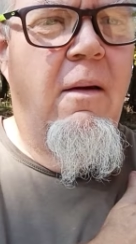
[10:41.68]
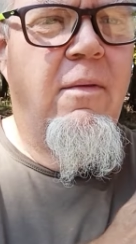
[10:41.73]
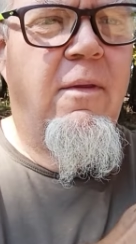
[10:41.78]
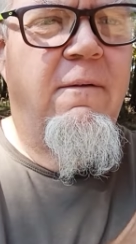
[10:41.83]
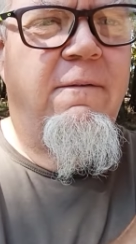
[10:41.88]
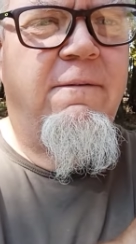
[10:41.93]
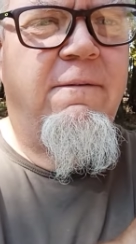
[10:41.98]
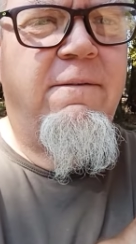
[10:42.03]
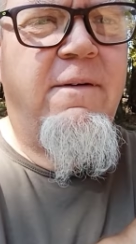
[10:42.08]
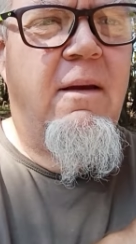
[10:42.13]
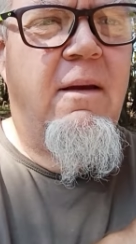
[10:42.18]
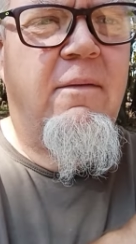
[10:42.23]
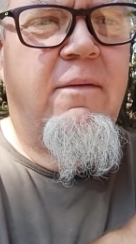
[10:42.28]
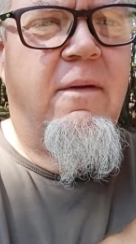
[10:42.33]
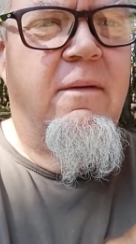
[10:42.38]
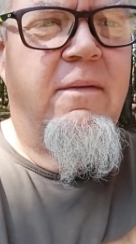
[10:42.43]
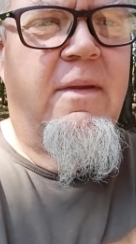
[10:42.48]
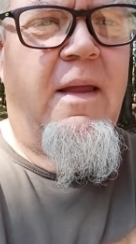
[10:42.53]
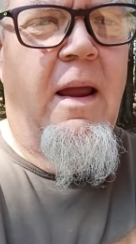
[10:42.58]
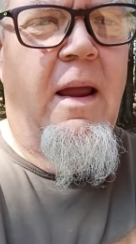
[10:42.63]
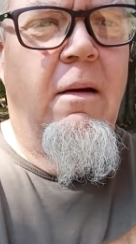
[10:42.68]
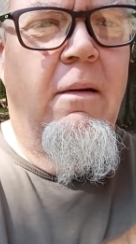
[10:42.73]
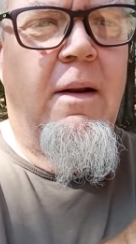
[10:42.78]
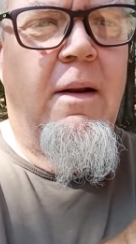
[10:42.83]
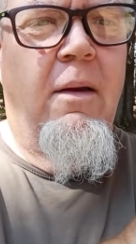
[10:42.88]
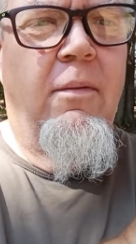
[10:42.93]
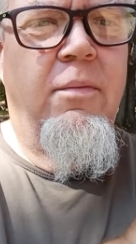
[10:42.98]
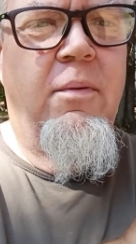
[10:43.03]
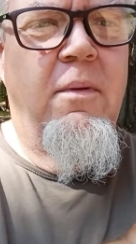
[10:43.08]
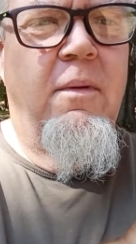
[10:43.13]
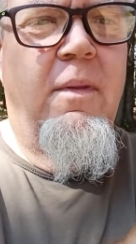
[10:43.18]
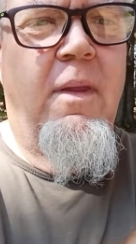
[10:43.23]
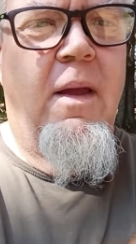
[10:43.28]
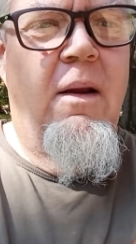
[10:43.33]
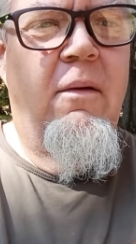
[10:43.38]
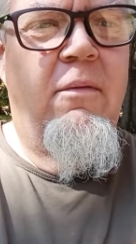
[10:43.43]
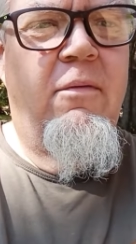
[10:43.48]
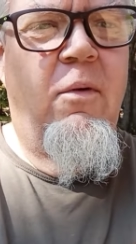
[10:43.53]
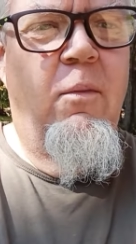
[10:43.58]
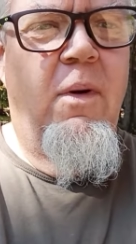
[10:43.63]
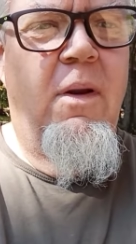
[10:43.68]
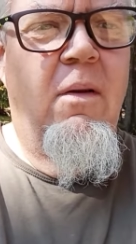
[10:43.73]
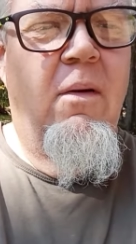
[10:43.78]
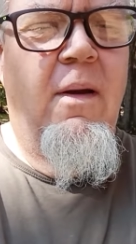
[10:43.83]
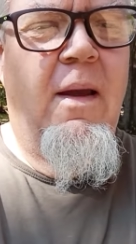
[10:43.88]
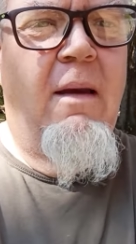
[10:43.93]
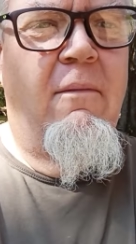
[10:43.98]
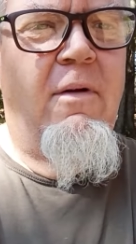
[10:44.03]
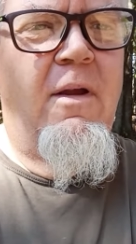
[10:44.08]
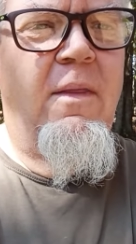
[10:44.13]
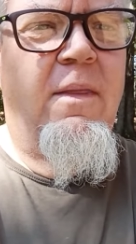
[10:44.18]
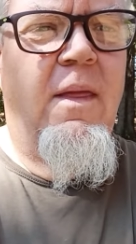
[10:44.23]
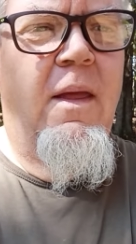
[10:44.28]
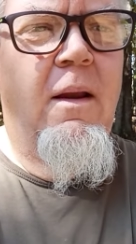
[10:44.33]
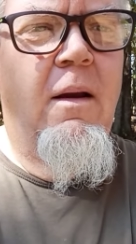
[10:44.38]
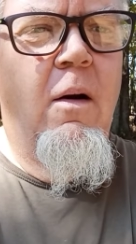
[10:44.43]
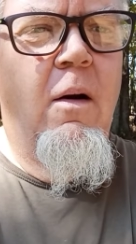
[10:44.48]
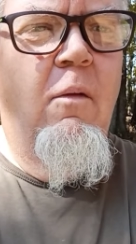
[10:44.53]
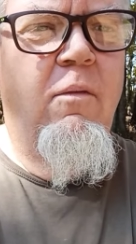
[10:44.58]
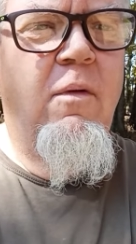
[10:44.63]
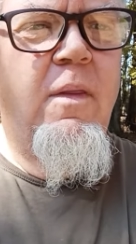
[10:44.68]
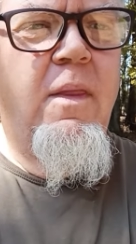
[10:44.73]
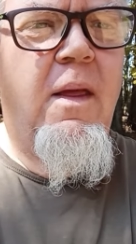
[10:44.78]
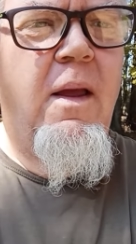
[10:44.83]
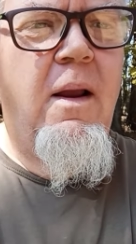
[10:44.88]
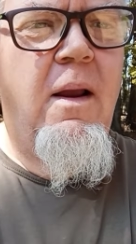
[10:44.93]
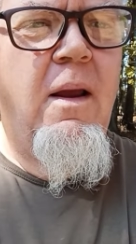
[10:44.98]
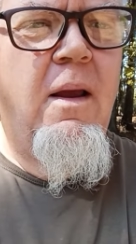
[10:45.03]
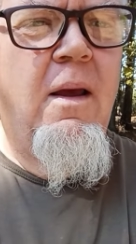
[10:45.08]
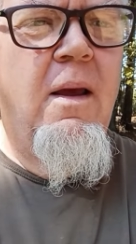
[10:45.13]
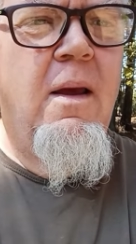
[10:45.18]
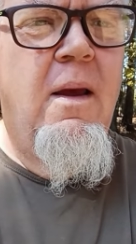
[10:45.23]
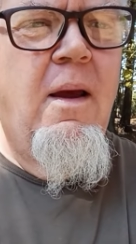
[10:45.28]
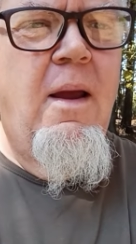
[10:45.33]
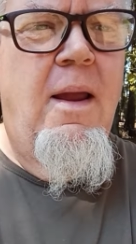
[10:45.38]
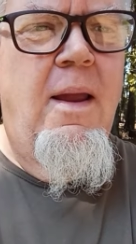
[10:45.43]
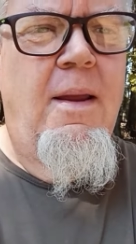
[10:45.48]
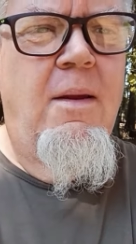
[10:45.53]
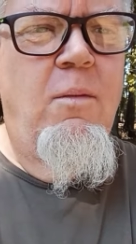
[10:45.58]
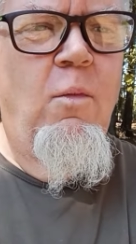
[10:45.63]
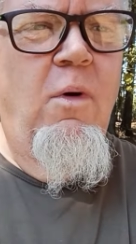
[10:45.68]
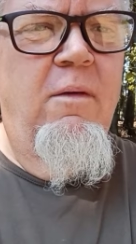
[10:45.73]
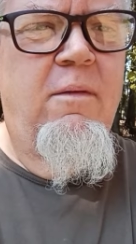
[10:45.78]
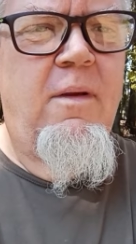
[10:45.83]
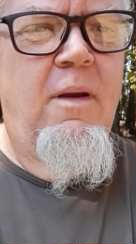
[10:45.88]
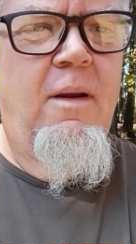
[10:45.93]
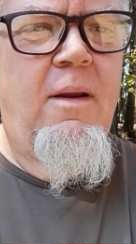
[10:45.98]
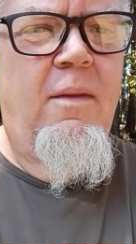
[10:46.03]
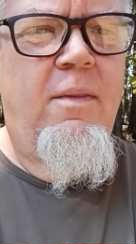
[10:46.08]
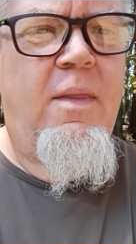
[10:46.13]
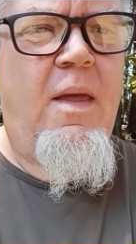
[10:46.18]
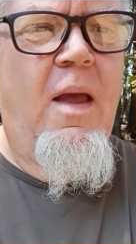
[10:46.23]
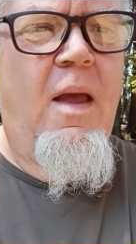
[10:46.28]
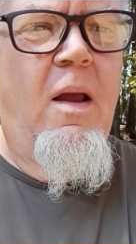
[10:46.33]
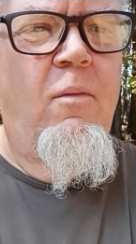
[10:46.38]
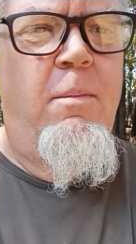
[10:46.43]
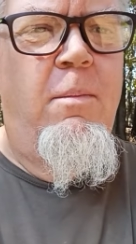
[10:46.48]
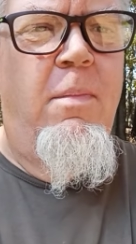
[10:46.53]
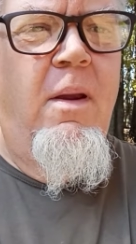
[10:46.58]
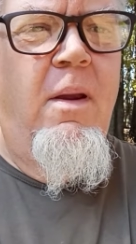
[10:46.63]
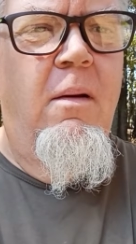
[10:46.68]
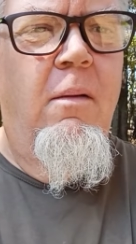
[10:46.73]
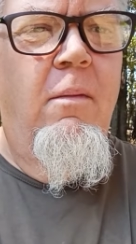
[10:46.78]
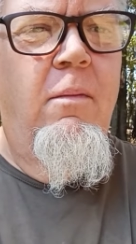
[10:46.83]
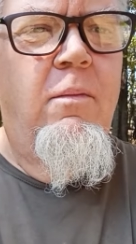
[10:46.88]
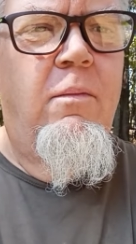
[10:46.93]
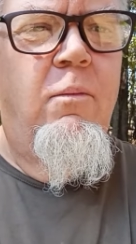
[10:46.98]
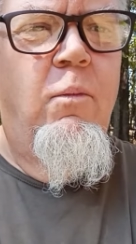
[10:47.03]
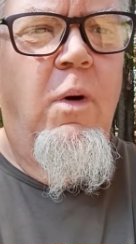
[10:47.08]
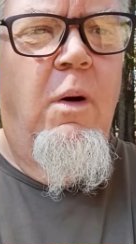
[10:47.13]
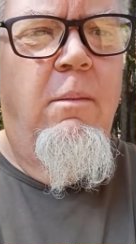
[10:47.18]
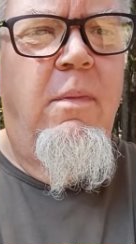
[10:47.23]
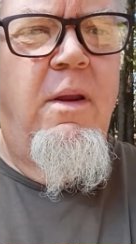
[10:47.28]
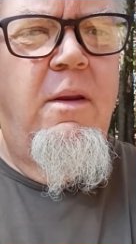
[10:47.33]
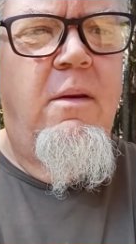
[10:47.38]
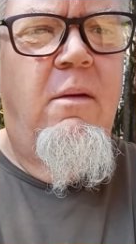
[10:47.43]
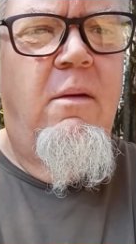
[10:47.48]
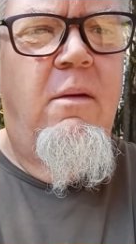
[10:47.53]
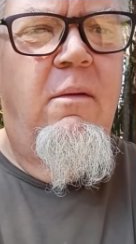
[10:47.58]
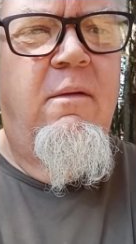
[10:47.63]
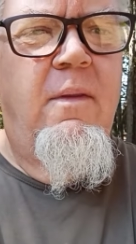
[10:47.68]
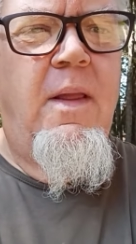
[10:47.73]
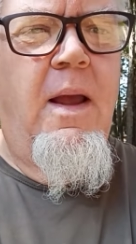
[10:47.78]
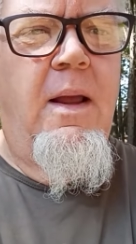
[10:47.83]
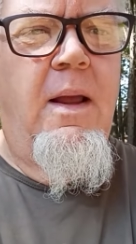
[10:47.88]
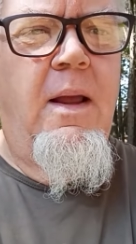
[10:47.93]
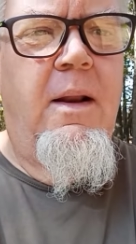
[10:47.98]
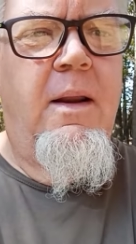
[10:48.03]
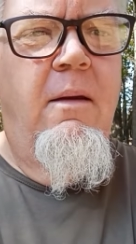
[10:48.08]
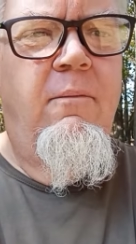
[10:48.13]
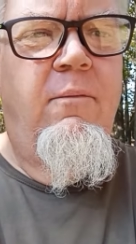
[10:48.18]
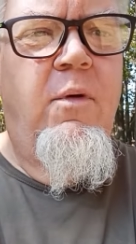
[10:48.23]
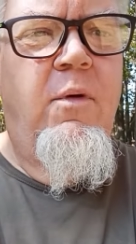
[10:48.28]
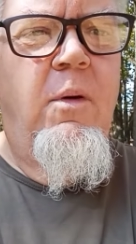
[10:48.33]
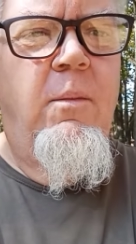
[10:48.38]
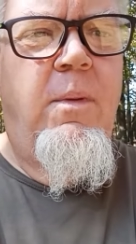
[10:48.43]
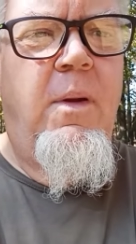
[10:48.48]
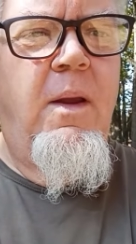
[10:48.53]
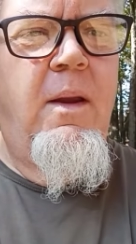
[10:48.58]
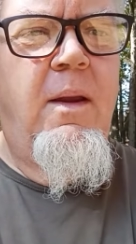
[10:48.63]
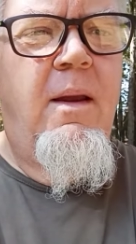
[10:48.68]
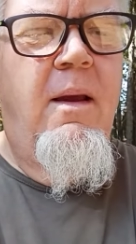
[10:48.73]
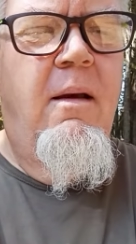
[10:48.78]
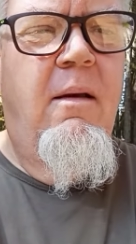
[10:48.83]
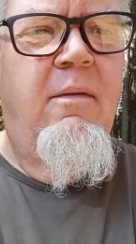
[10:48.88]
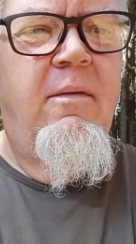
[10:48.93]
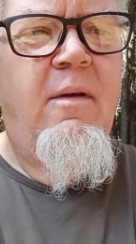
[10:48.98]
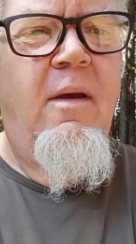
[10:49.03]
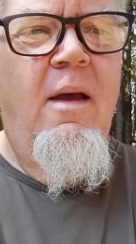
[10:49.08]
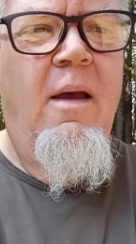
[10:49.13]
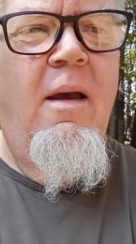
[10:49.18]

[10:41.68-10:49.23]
the fence is down out through there, so we don't have anything over there. And once I get that rebuilt, we'll be using that again for a pig house.